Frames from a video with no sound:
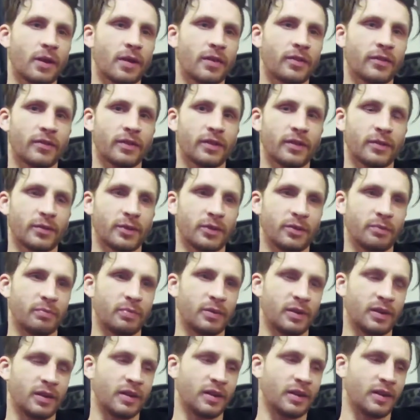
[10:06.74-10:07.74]
Whether it would
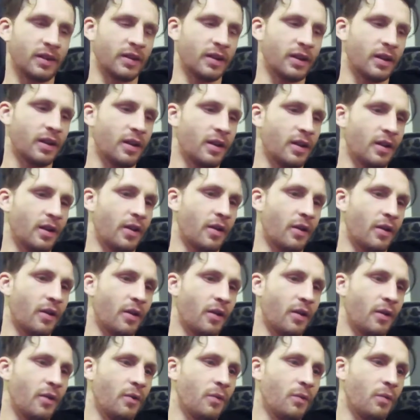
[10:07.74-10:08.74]
be
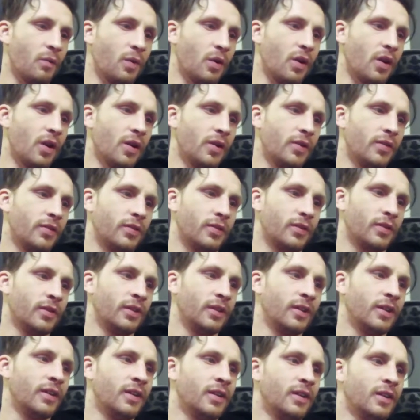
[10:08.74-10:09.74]
worth
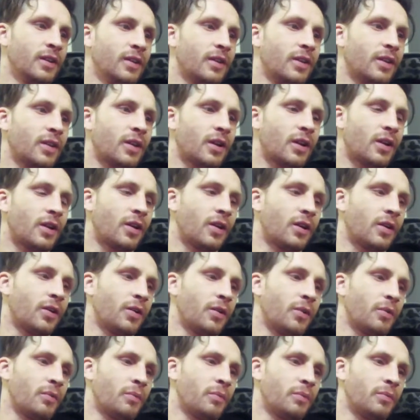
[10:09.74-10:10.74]

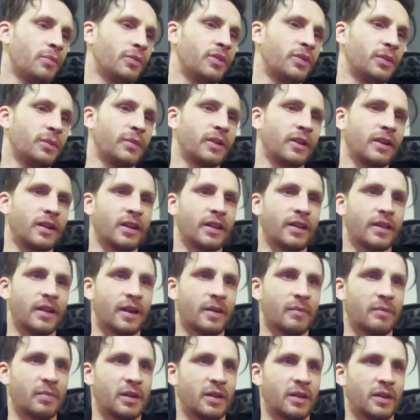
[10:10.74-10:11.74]
something like
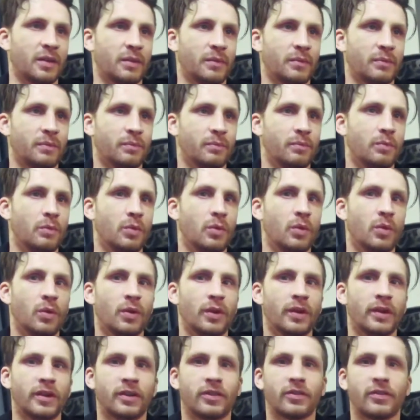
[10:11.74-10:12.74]
that being
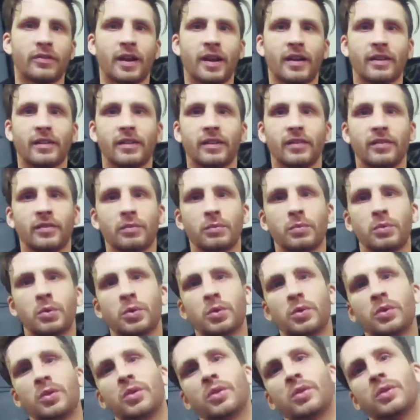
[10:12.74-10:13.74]
more interactive,
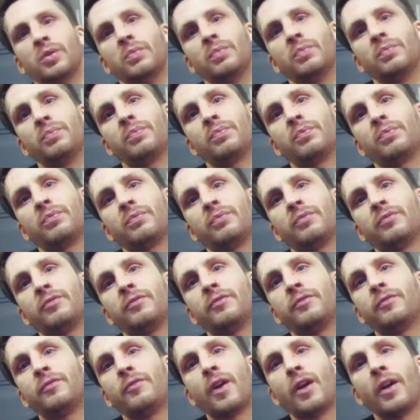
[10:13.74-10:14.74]
more
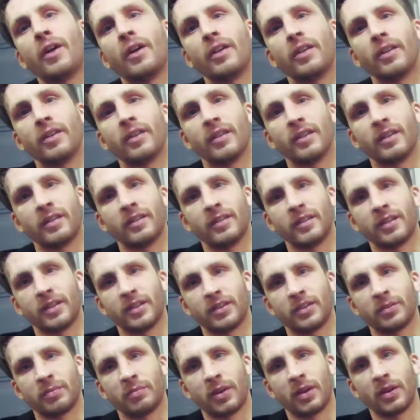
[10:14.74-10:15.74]
fun, I
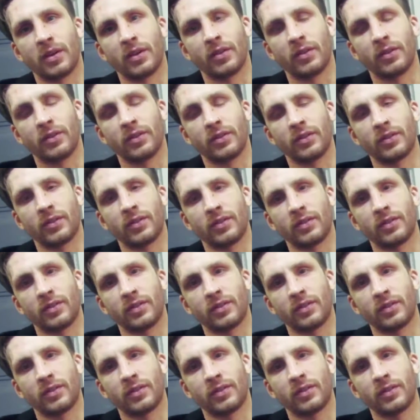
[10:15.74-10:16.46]
suppose.